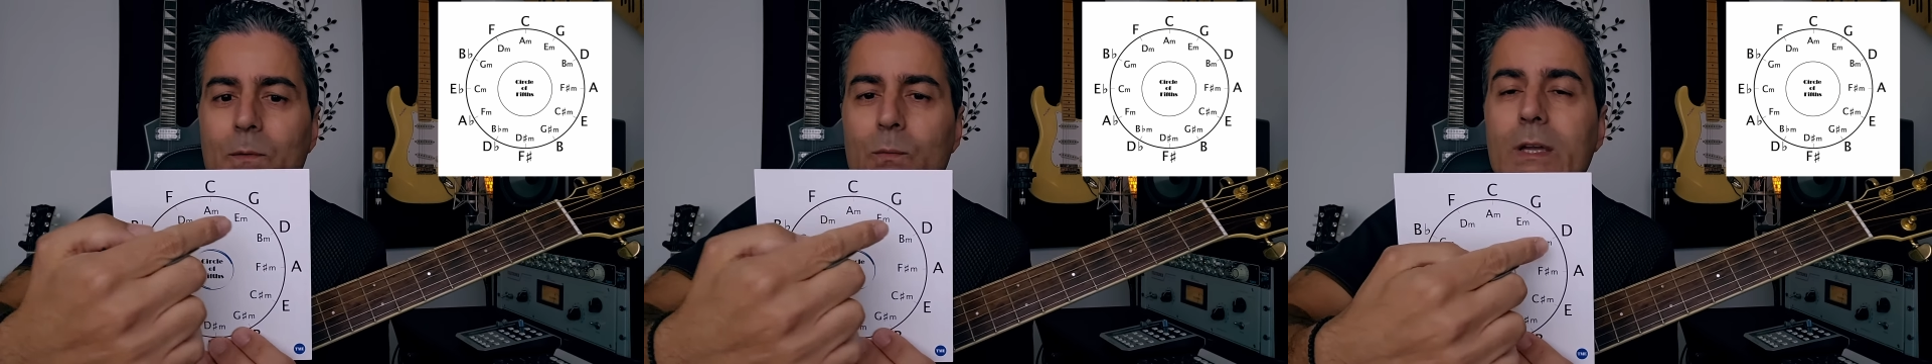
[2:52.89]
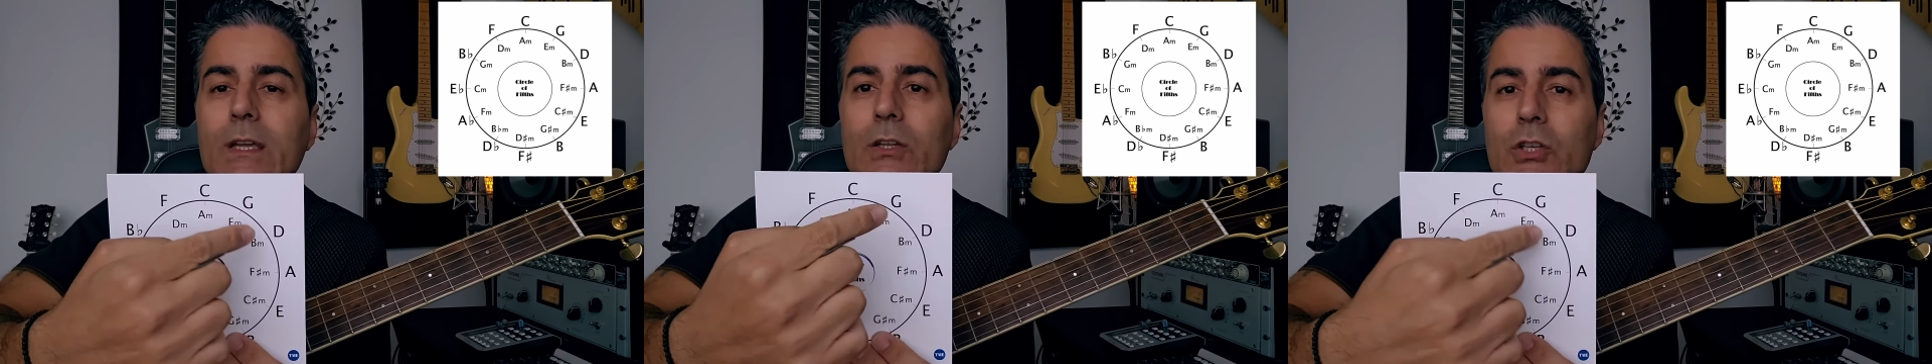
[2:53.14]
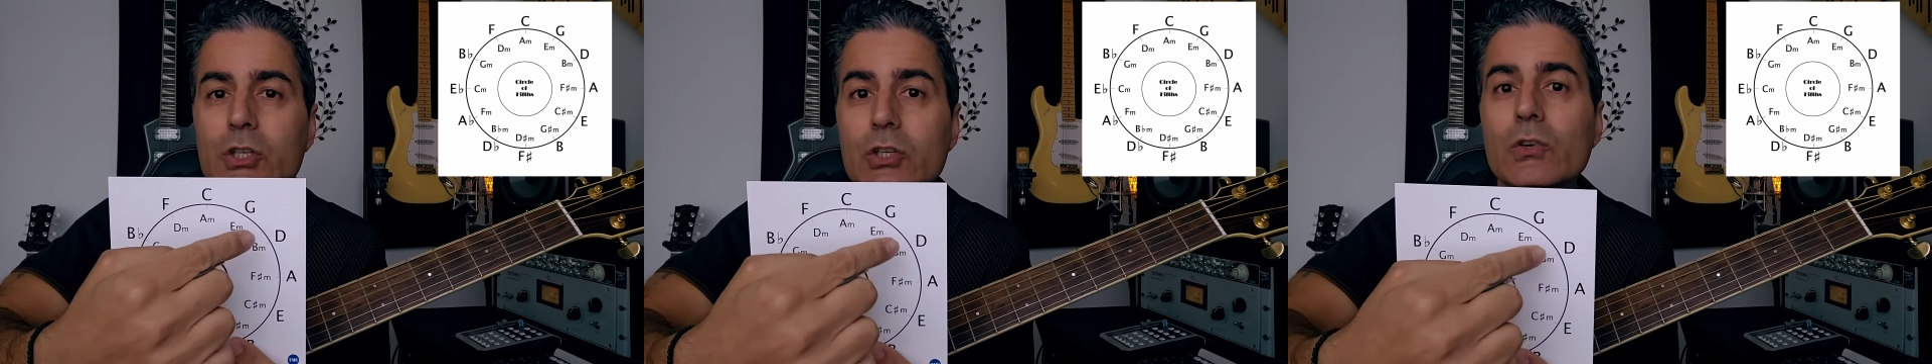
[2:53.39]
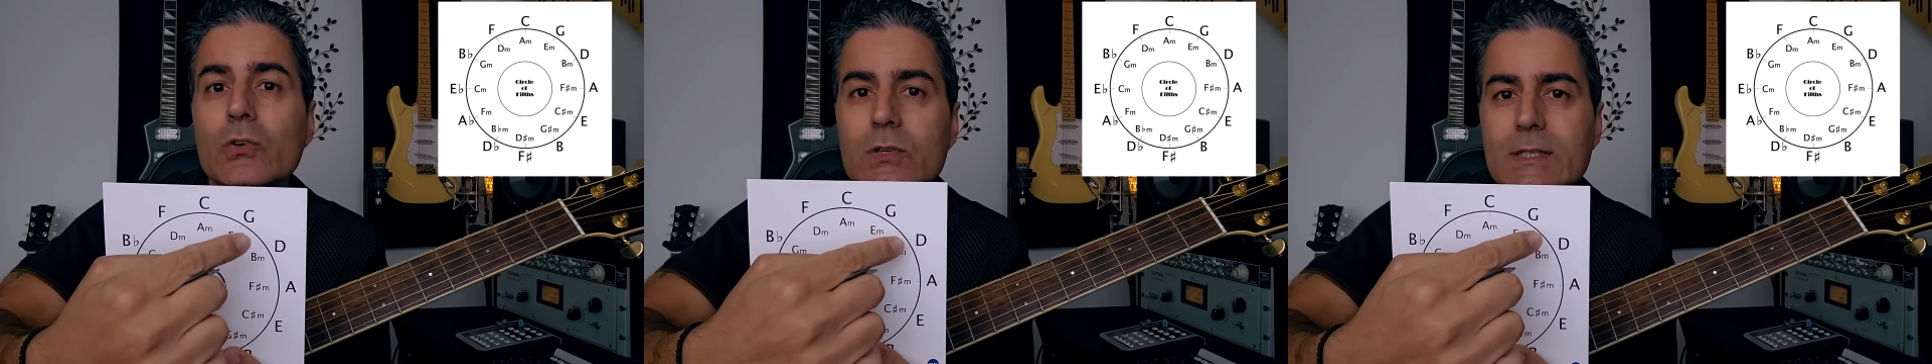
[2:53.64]
we can
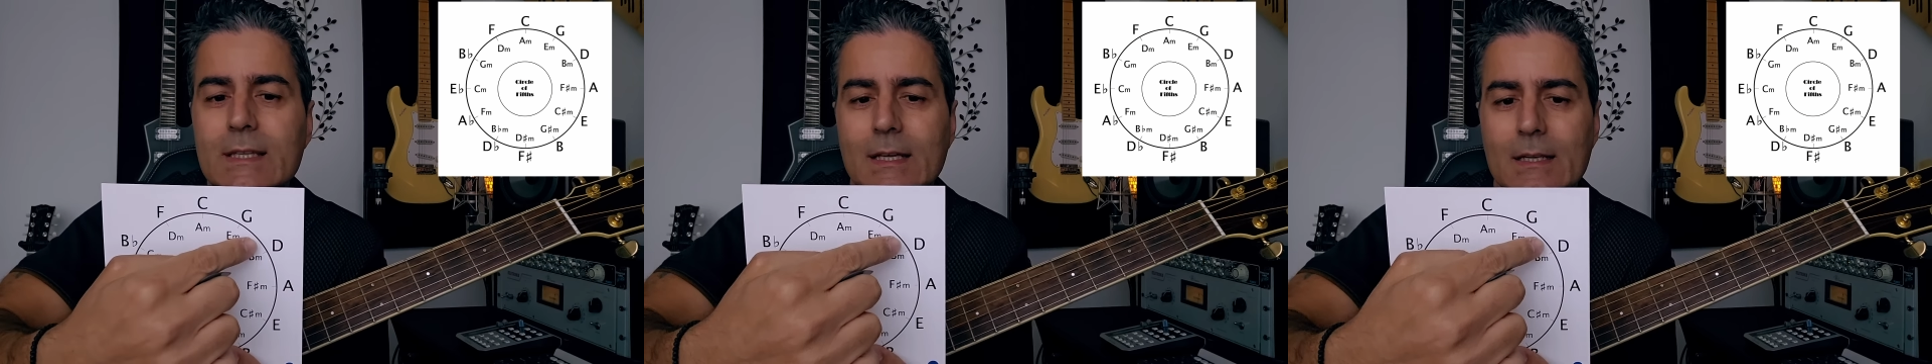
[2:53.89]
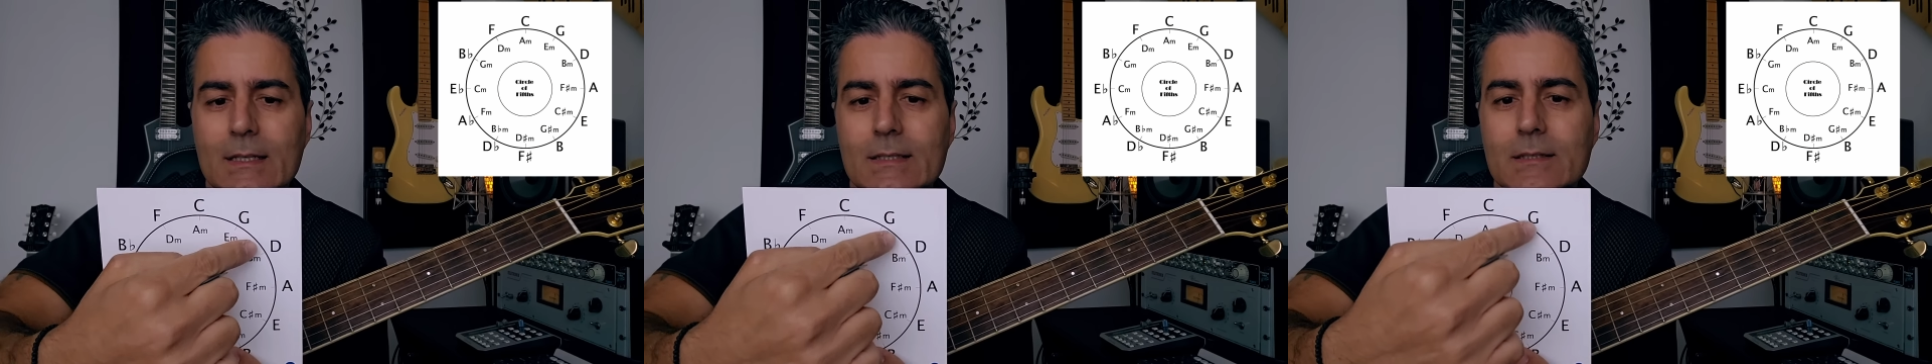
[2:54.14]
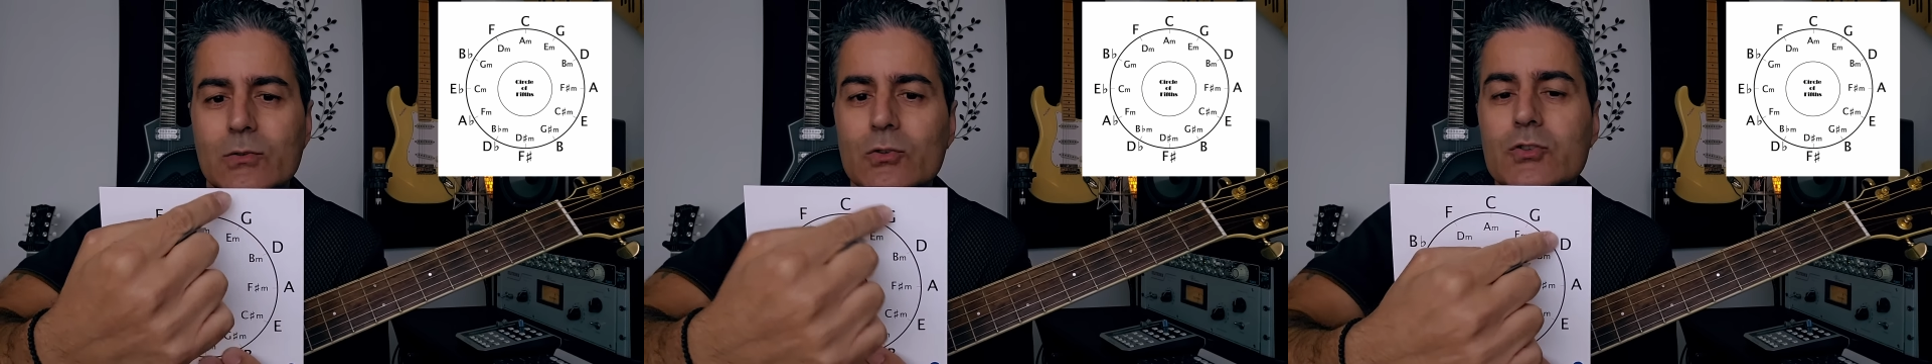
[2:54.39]
use this to